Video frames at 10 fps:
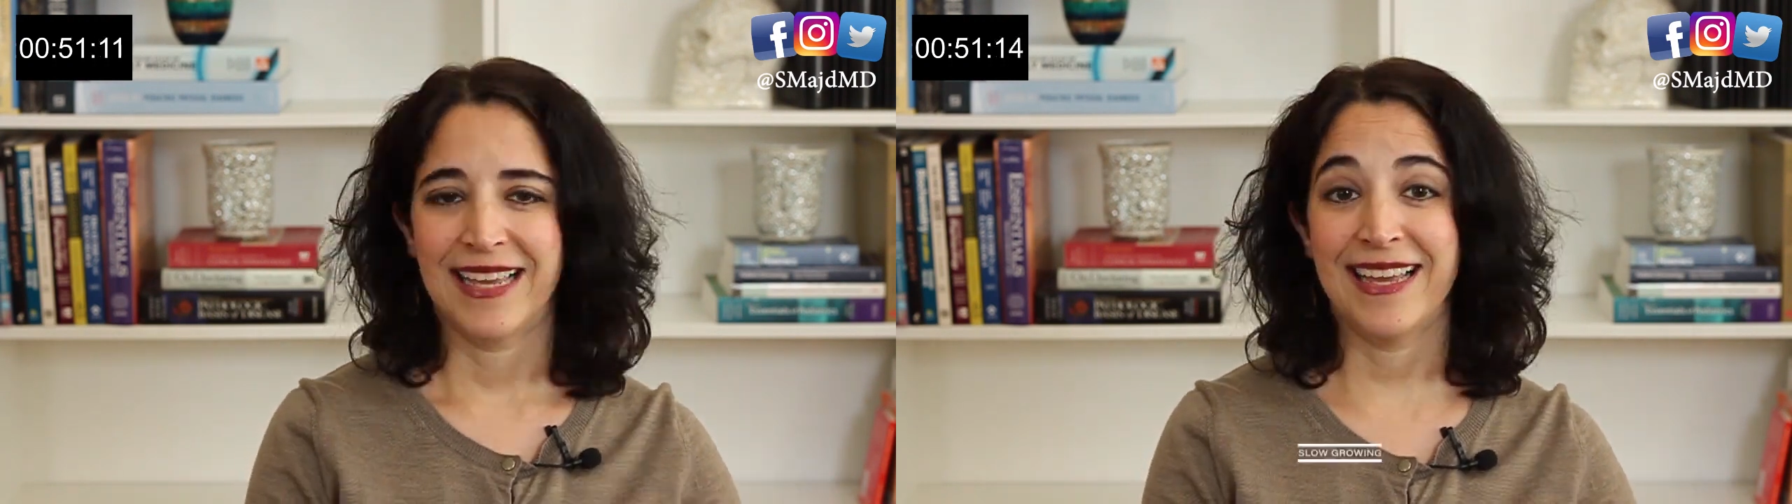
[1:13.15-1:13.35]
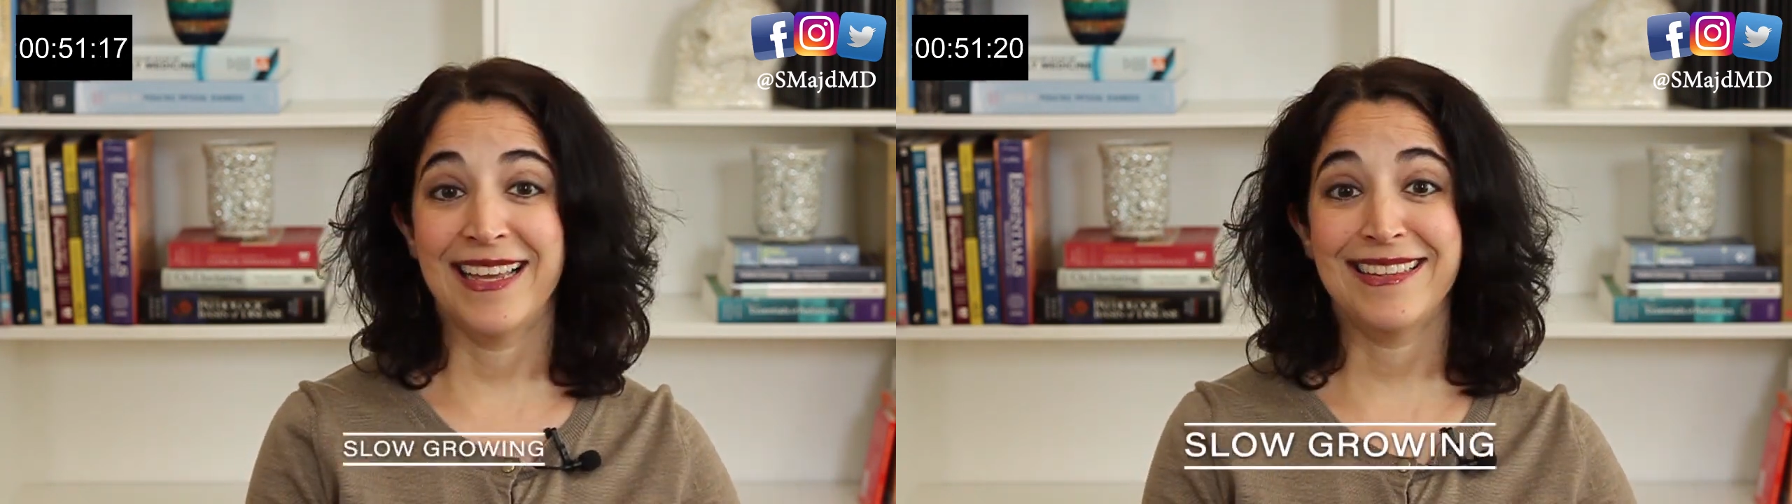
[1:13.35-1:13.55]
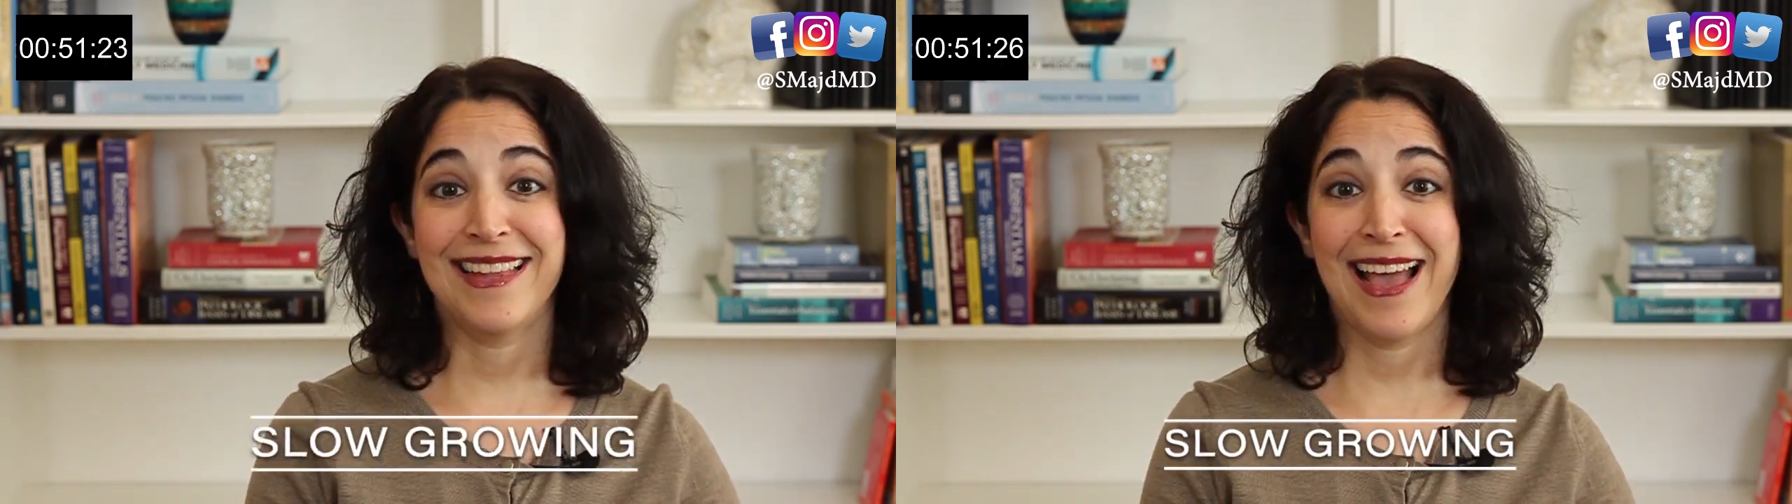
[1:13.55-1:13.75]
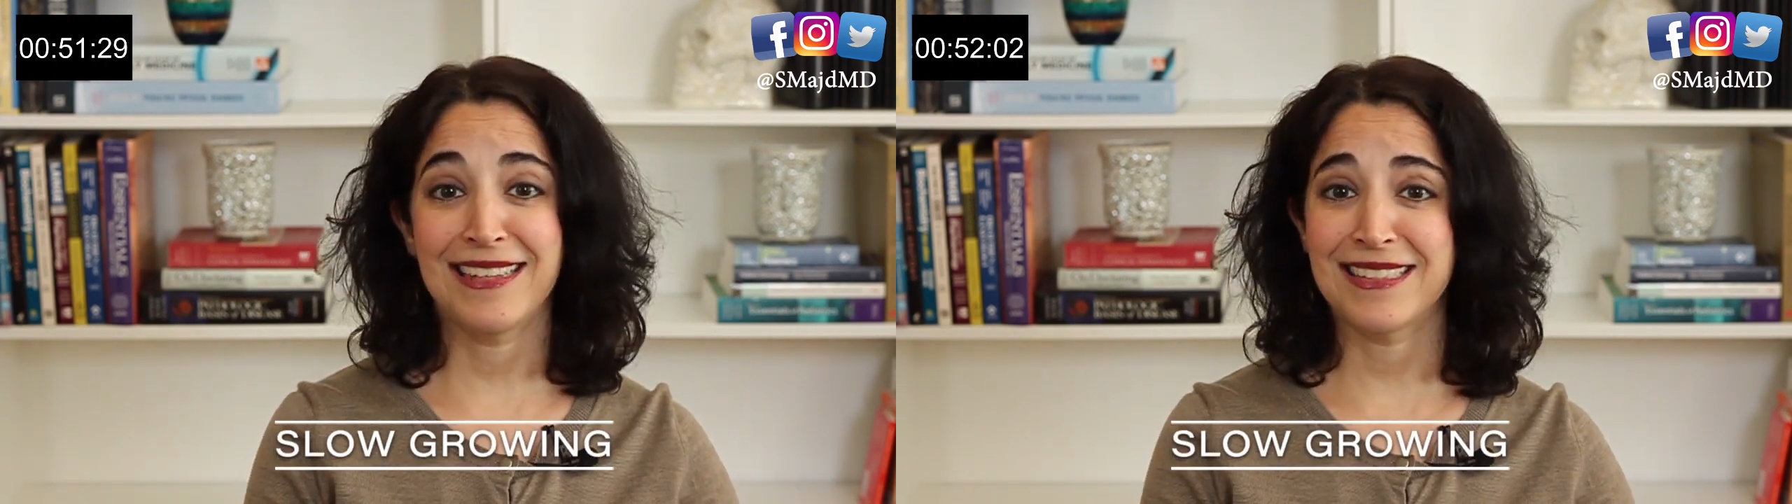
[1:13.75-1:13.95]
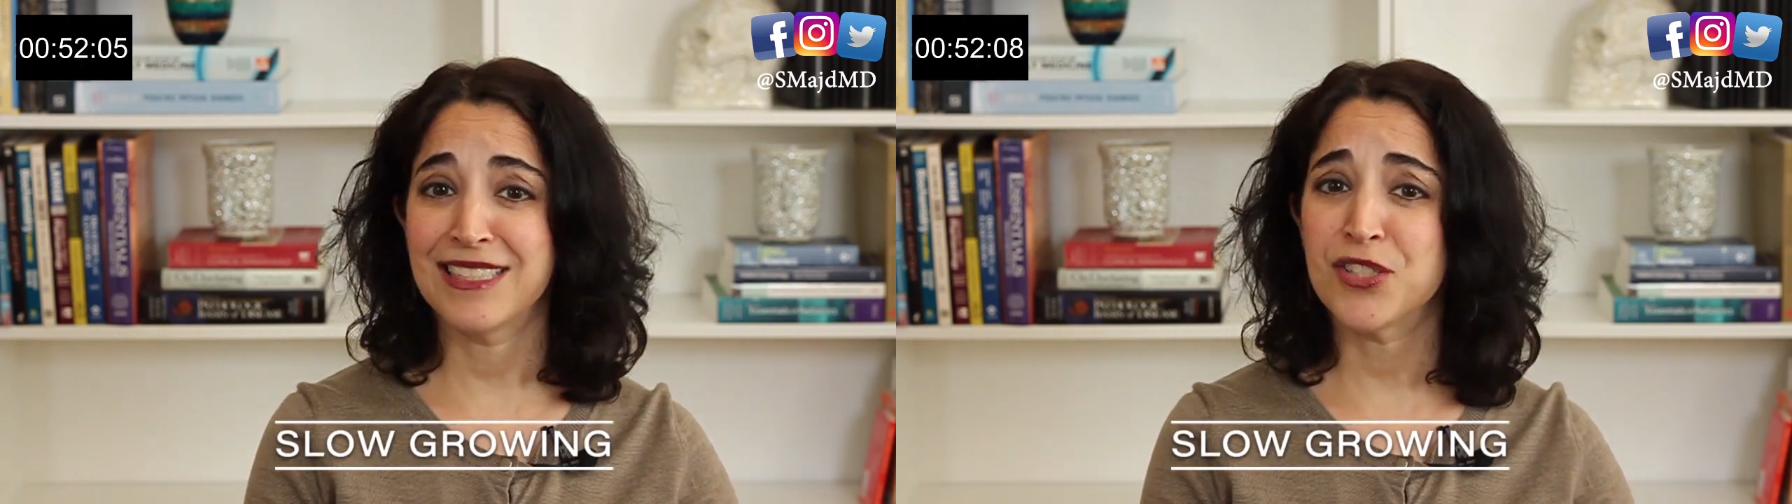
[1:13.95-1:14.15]
And
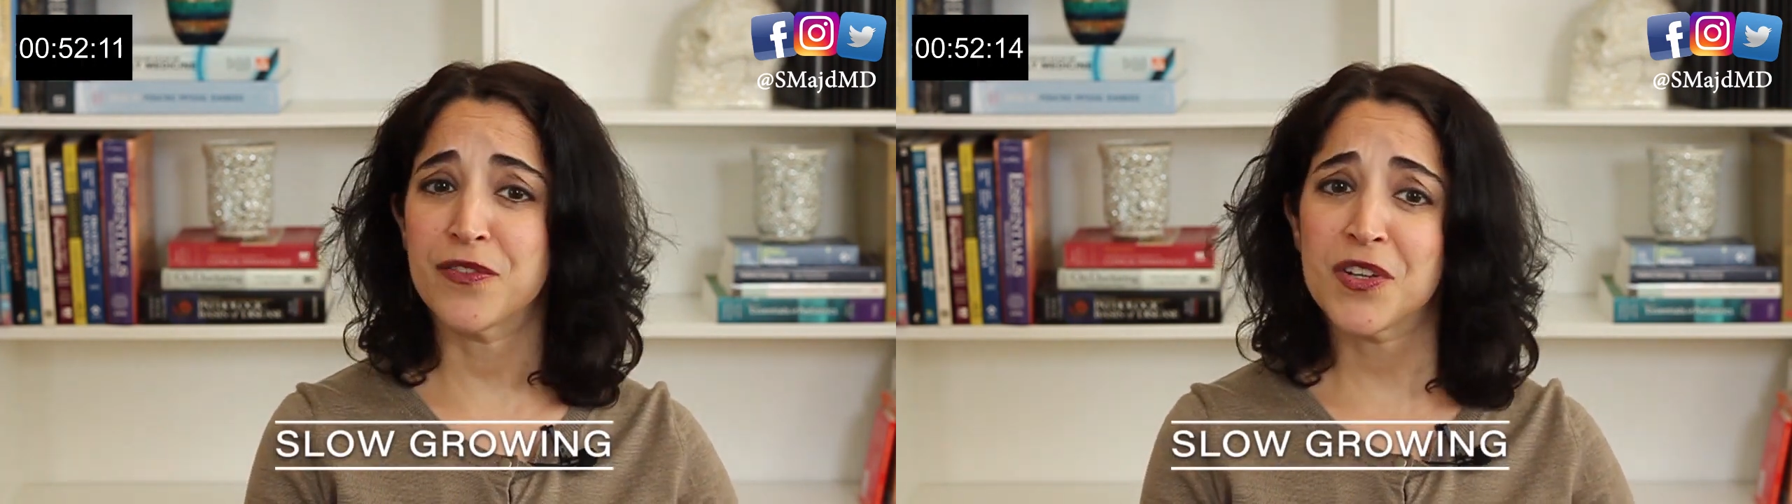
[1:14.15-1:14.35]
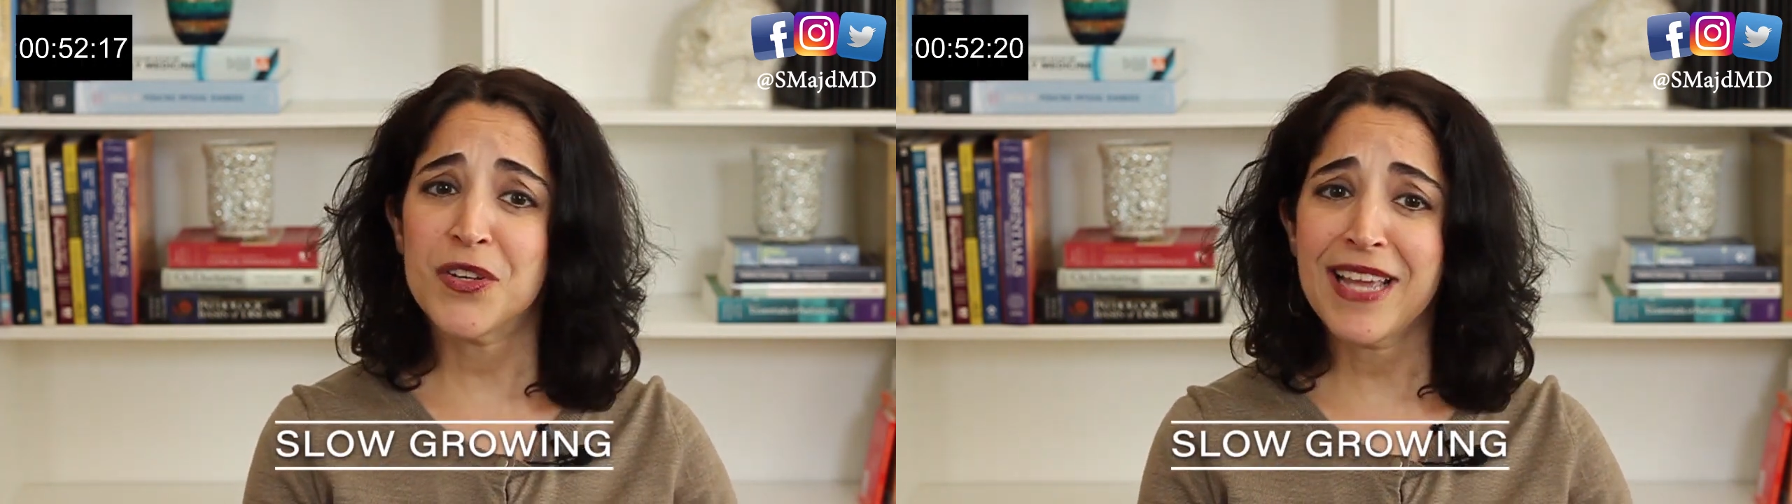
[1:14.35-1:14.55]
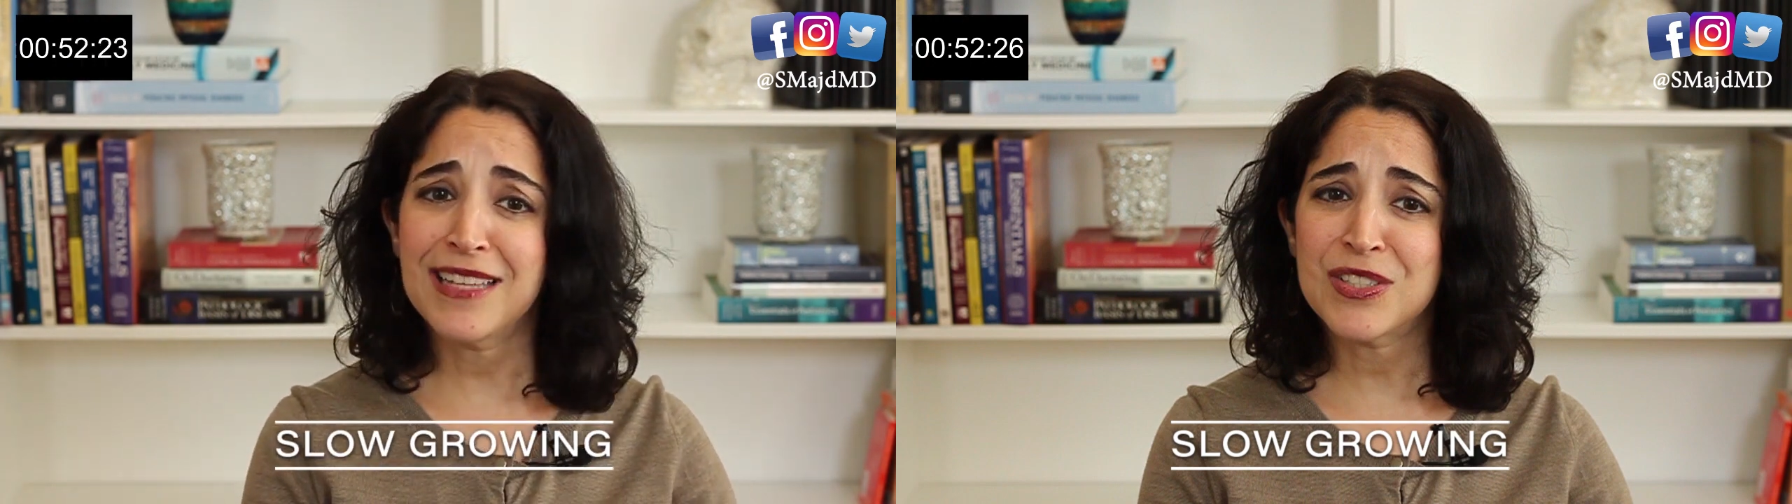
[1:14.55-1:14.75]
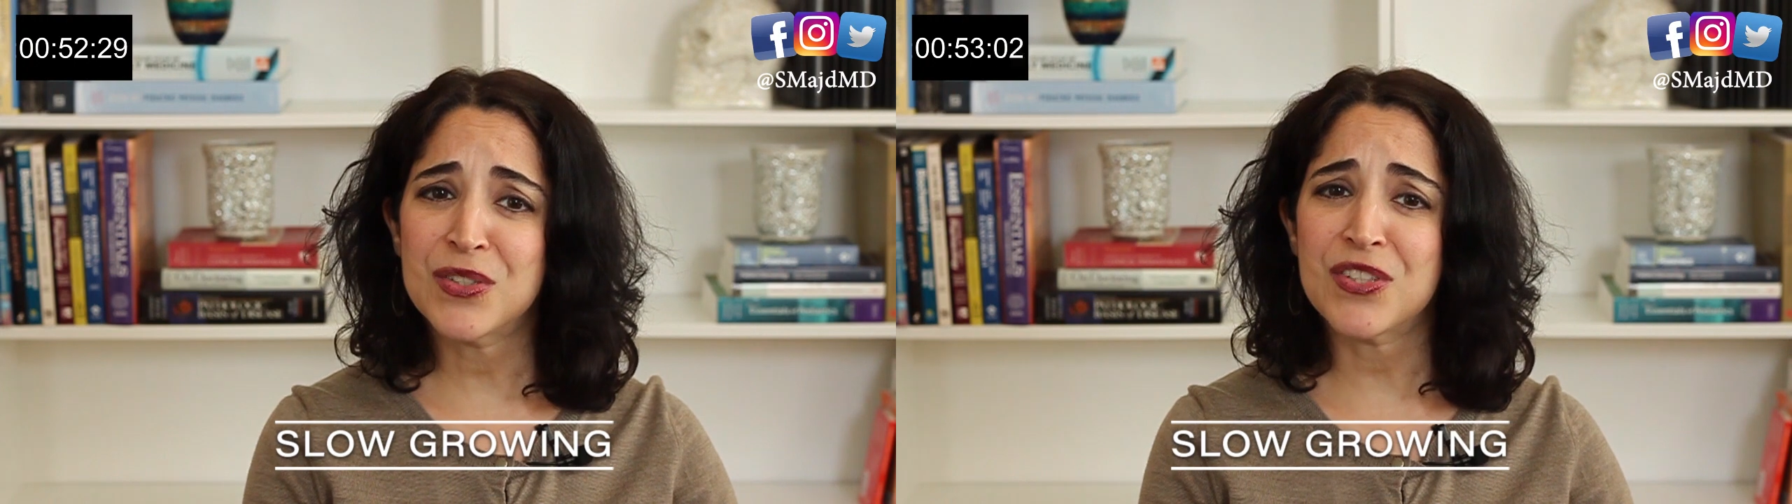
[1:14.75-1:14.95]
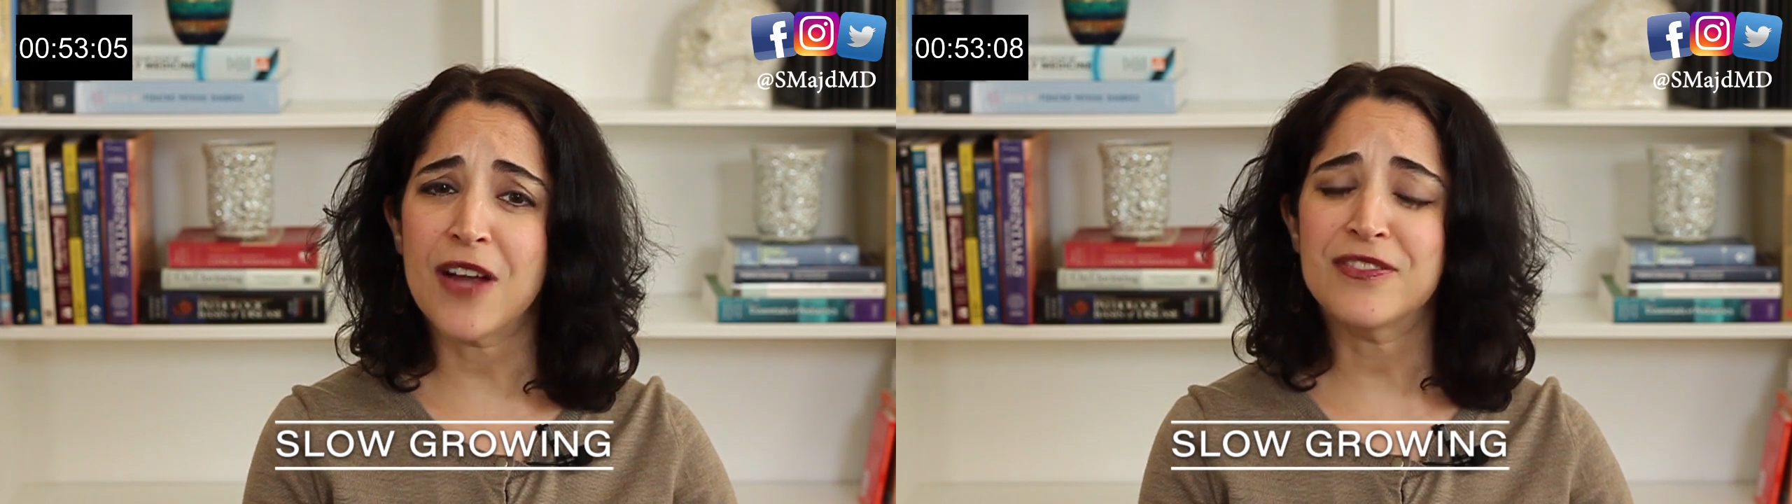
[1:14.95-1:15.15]
lastly, cervical cancer
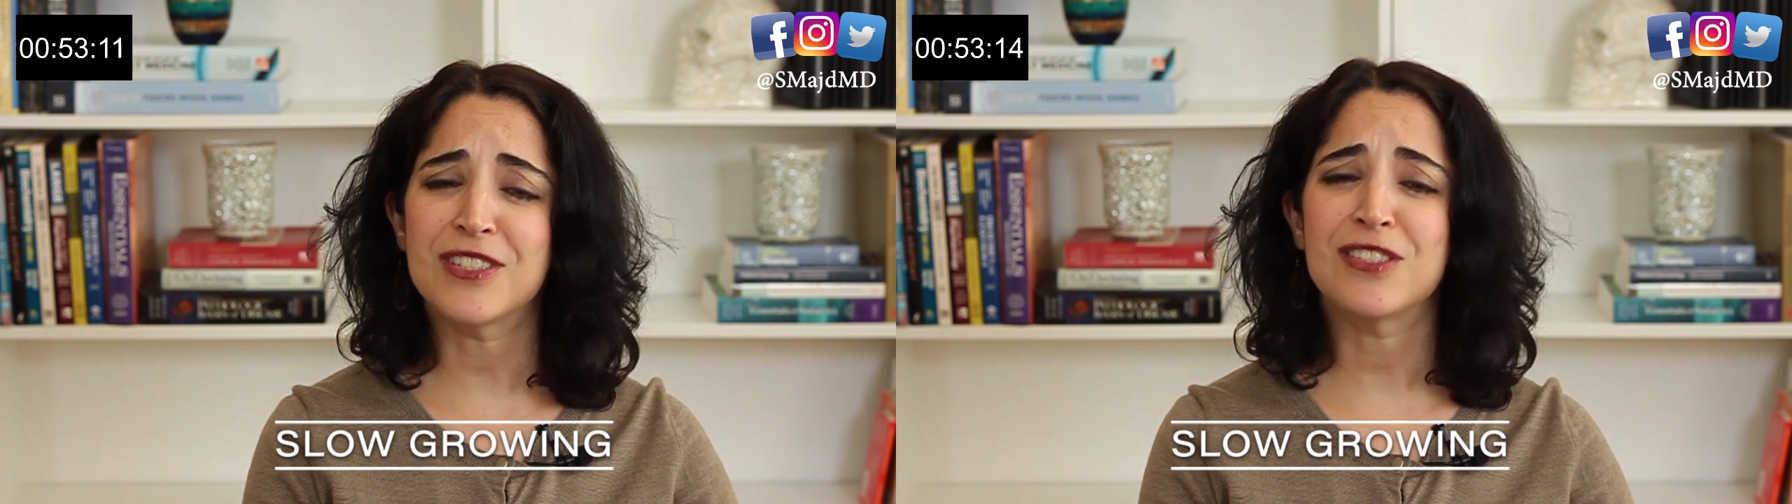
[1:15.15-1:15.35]
is often